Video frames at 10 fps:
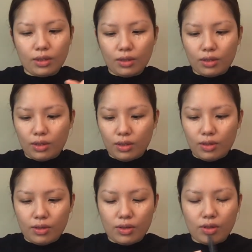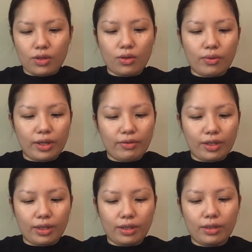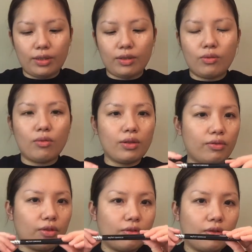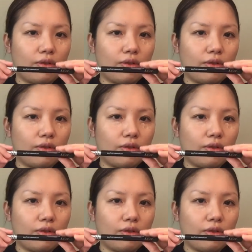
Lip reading: And I'm just gonna blend in with my